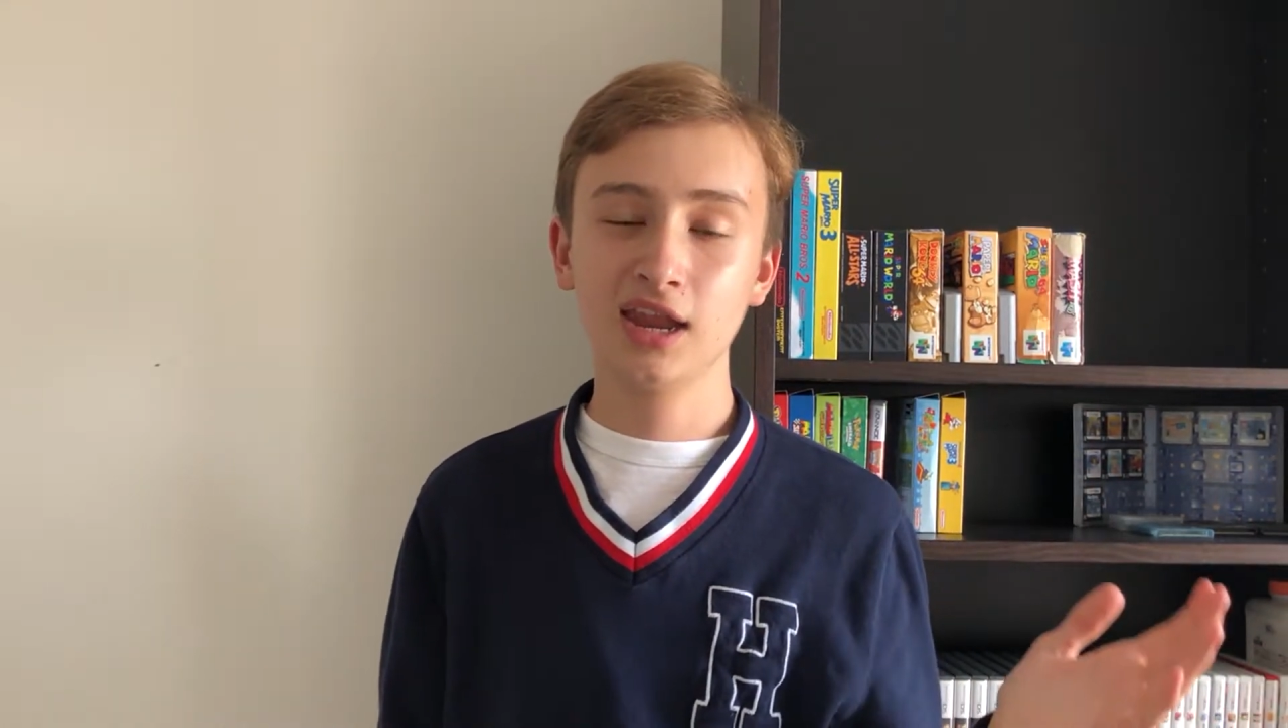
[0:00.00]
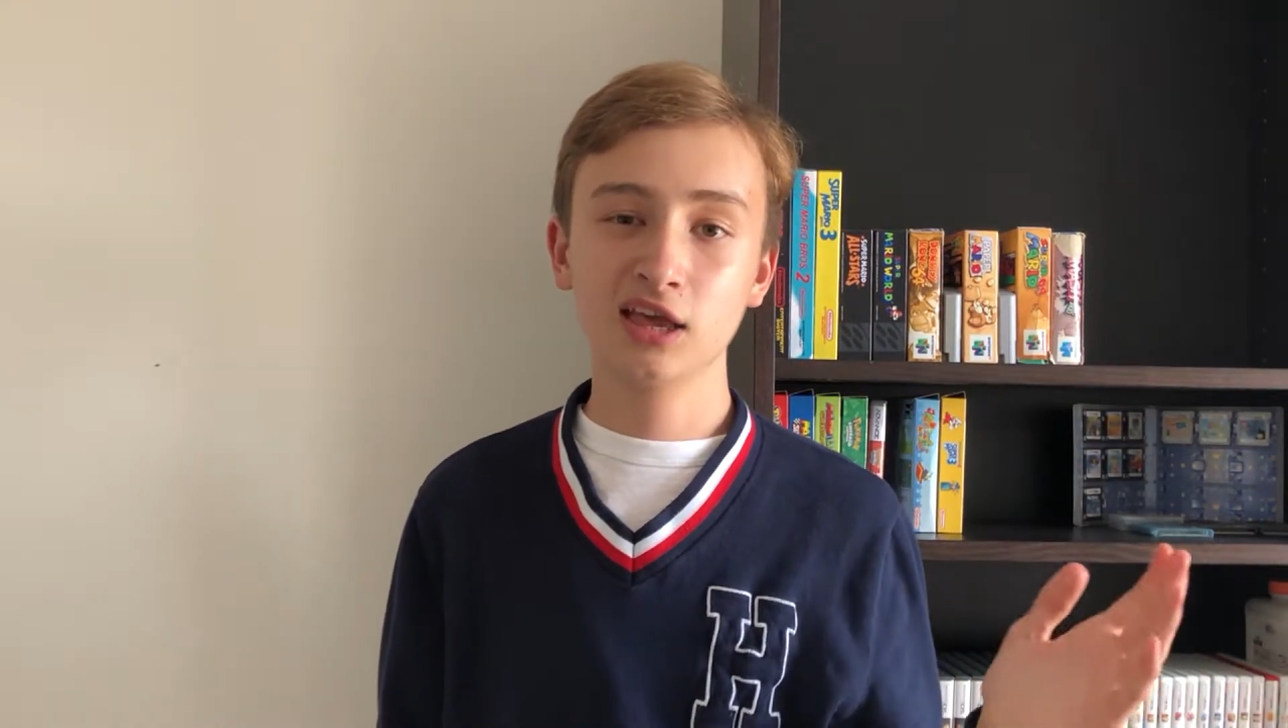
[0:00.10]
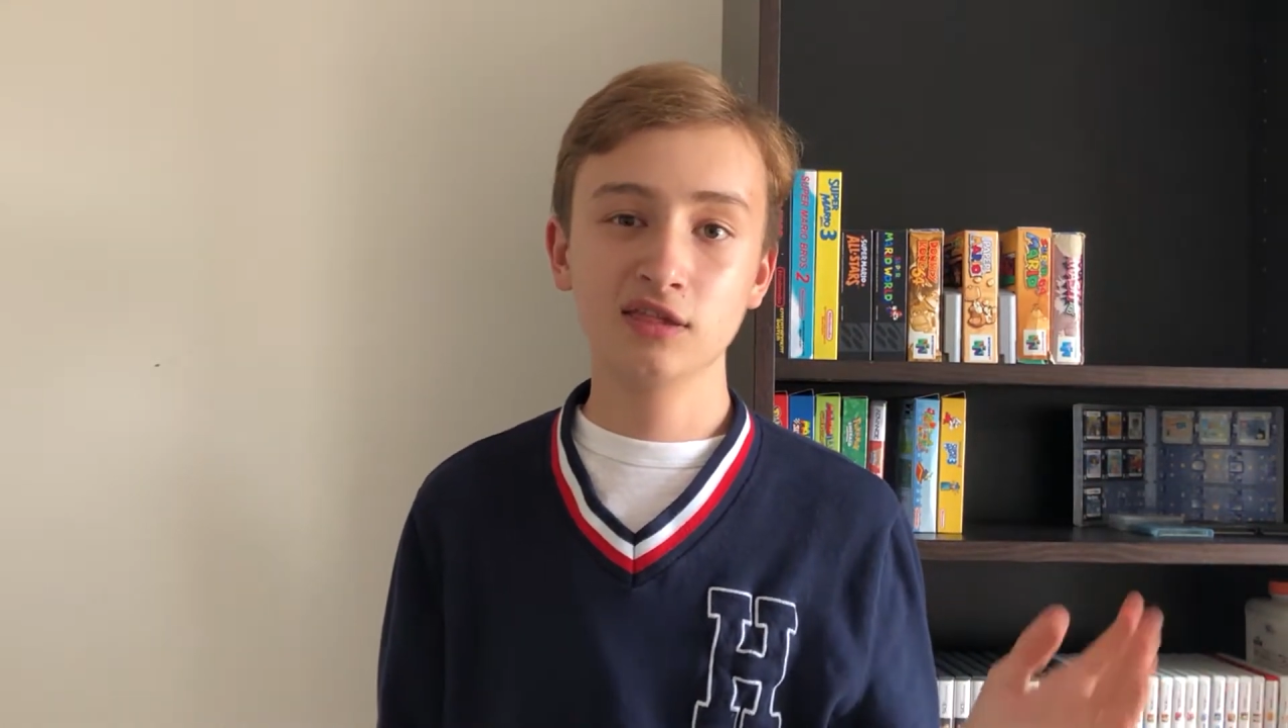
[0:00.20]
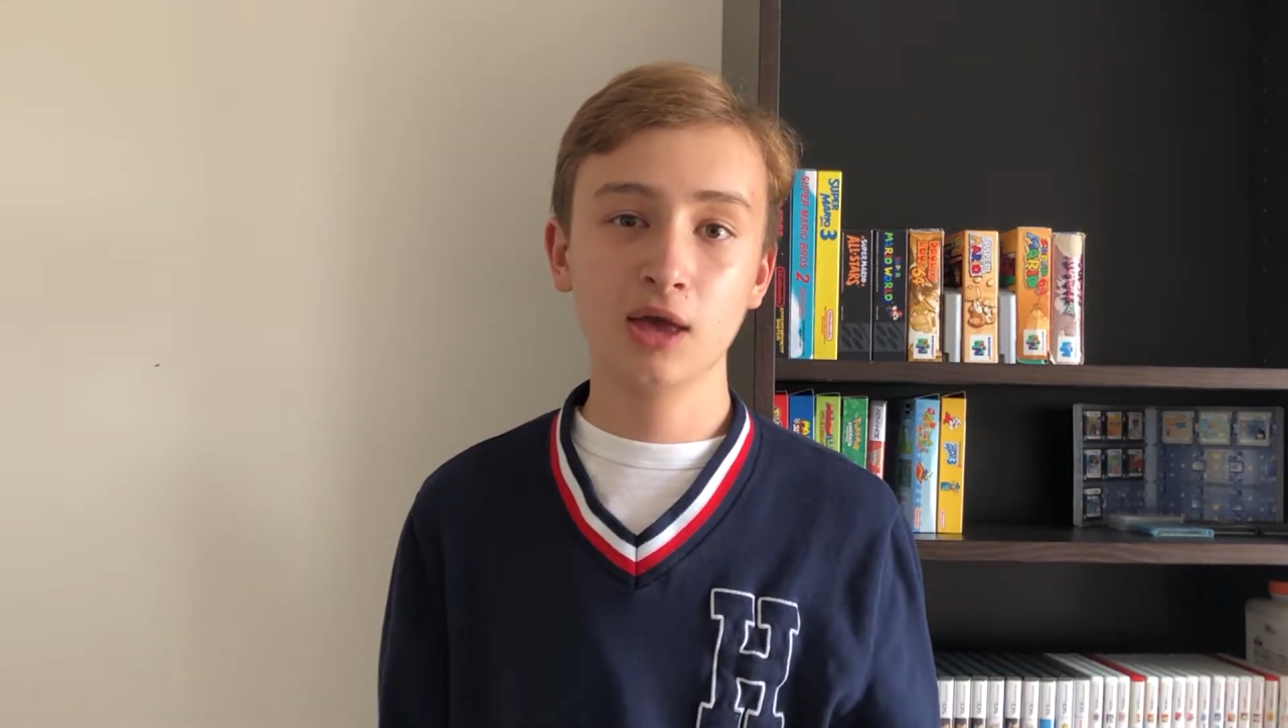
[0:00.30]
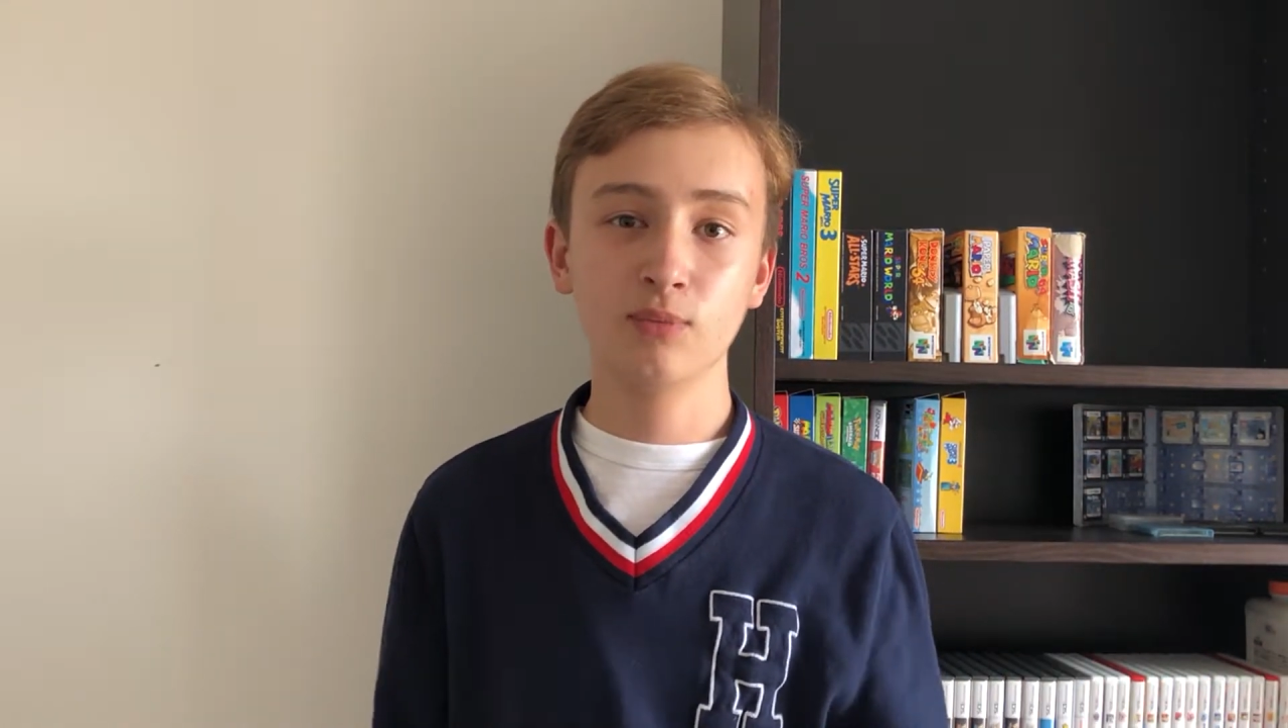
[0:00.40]

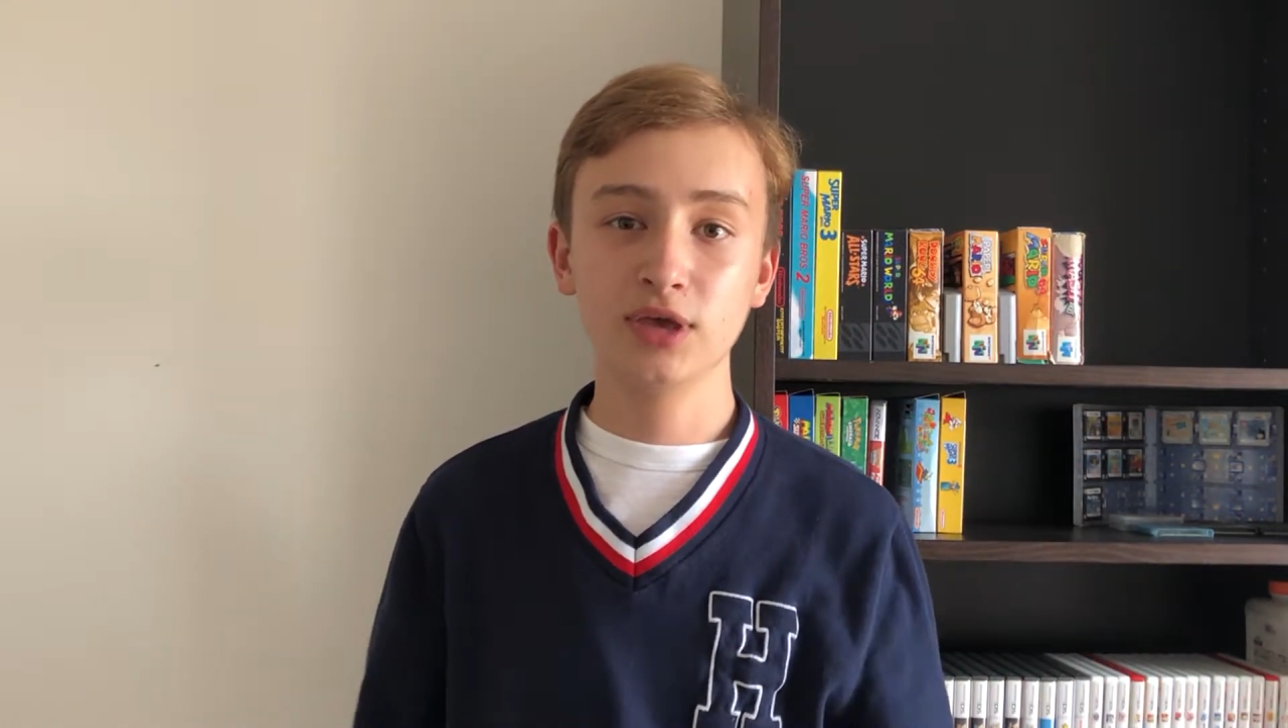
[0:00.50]
next up